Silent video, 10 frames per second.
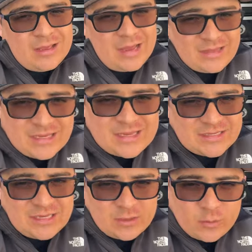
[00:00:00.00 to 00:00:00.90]
i think
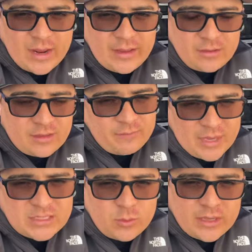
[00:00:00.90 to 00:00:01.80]
that's the right the
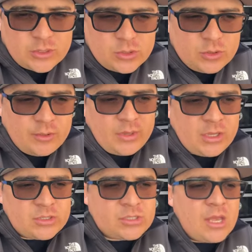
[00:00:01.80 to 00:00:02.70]
best way to do it
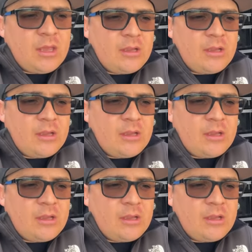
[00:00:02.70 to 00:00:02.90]
because